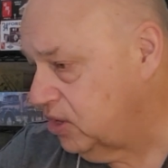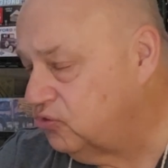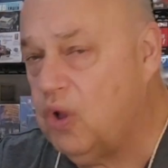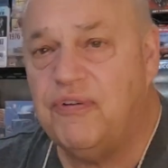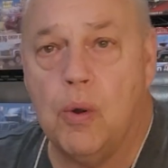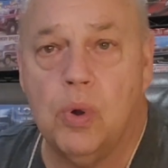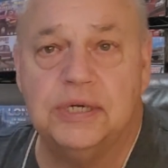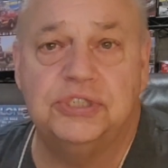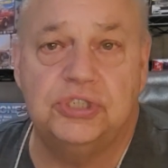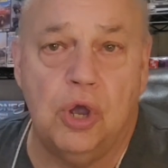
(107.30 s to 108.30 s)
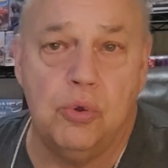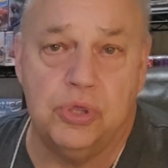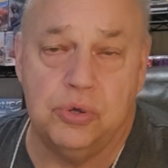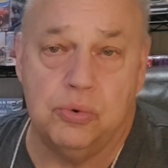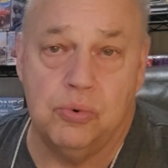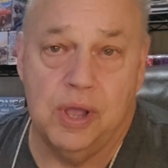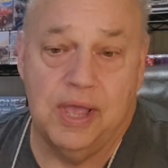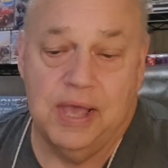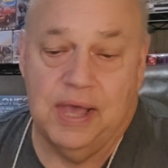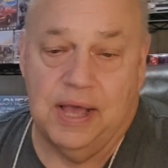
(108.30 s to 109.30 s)
So if I want to show you
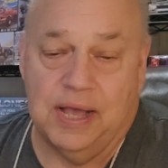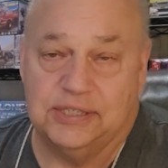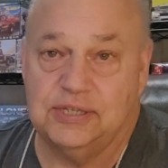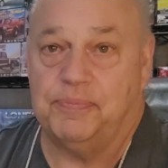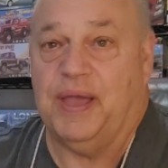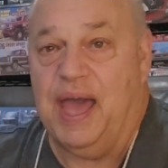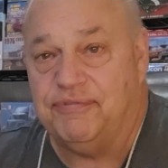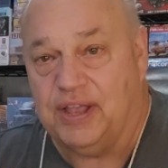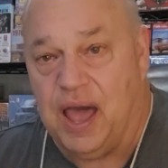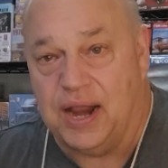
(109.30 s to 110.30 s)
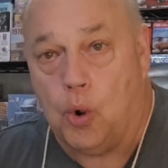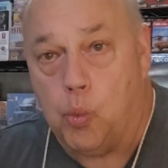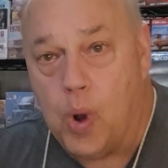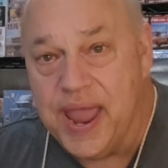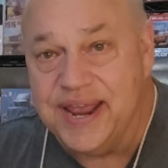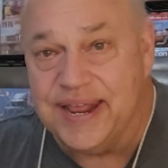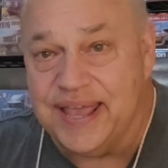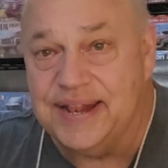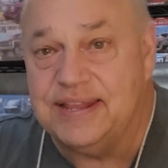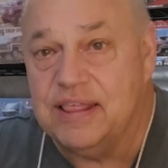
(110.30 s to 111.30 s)
something, I have to kind of wade
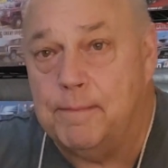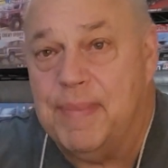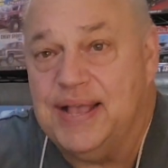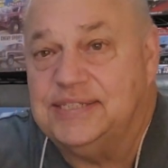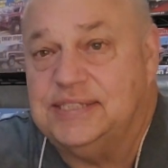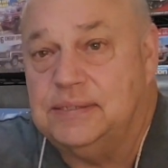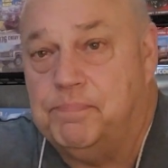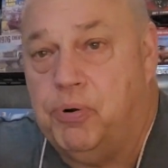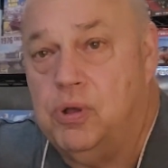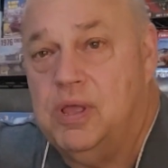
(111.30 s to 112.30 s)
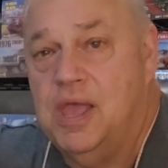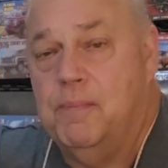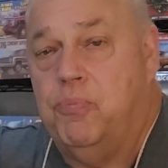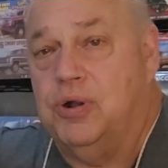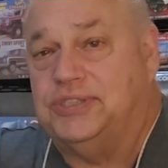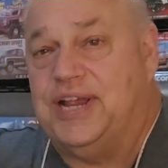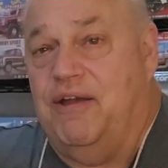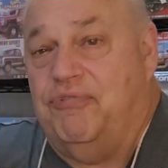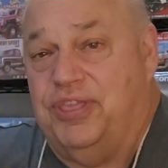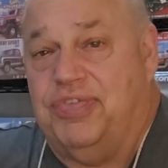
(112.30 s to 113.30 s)
into the mess and push
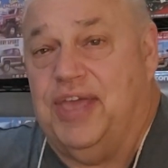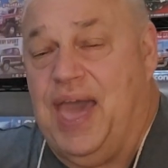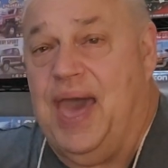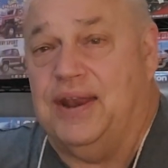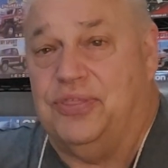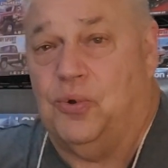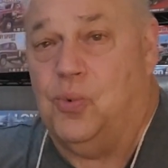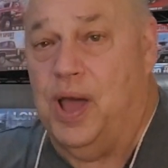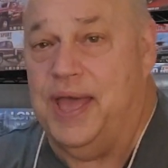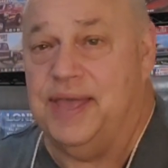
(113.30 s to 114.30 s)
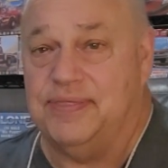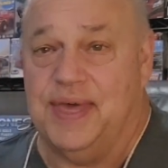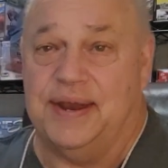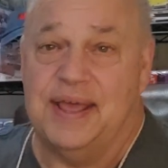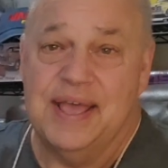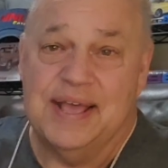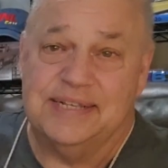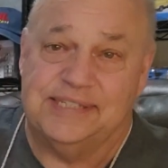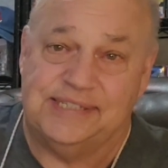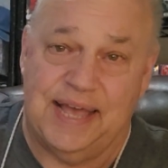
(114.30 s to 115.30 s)
everything out of the way and then
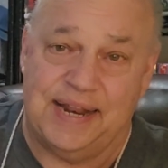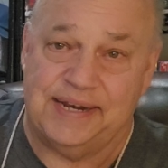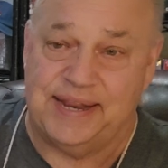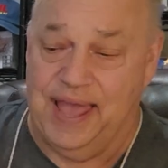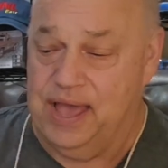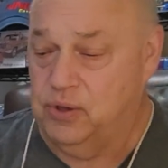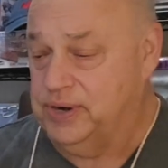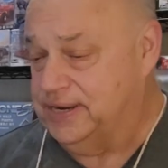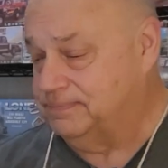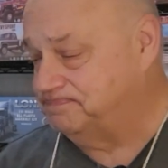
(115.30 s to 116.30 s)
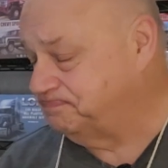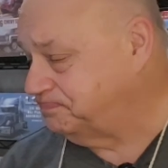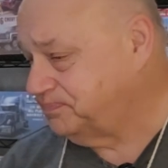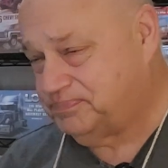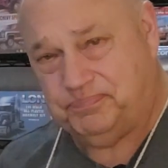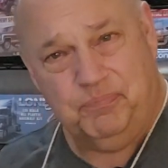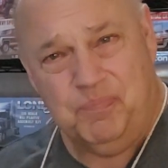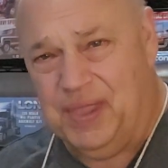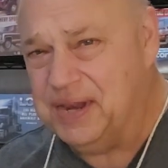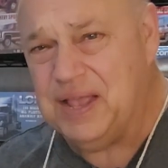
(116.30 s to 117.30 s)
set it down, and
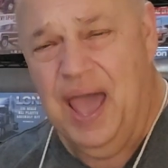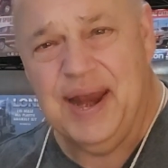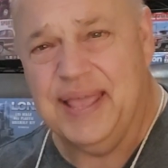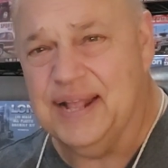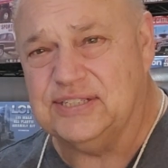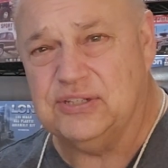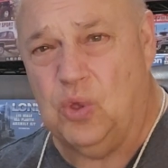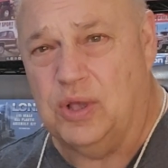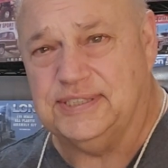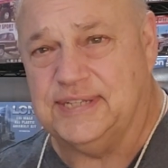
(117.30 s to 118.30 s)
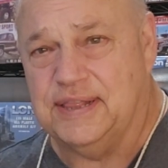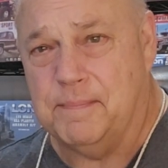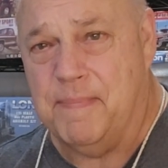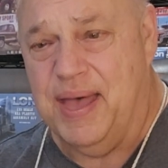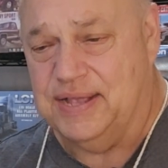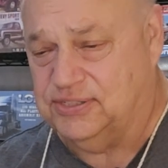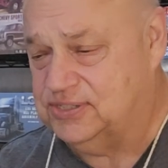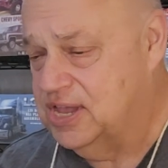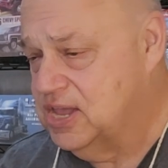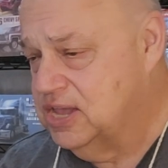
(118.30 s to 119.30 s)
it kind of gets lost in the
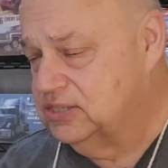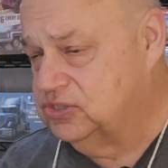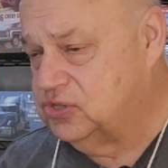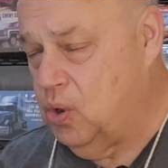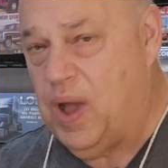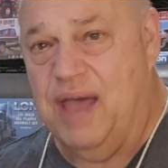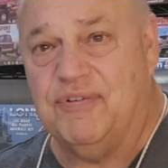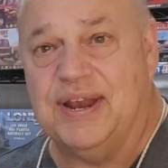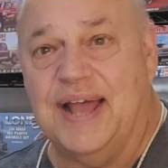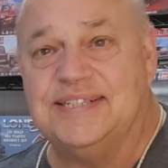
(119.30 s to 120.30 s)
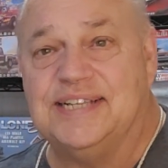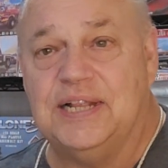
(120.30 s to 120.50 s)
mess. So I have a nice